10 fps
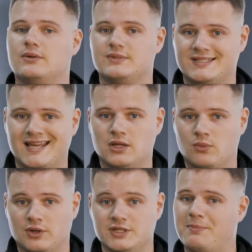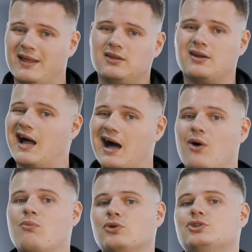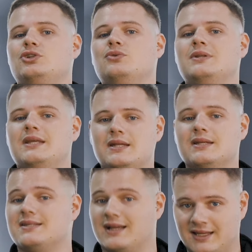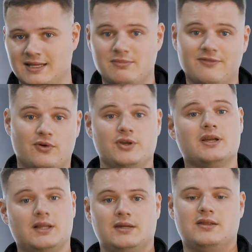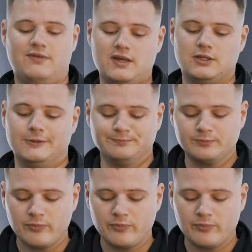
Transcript: down to 10 to 1, depending on how much you need it to clean before you clean in the vehicle.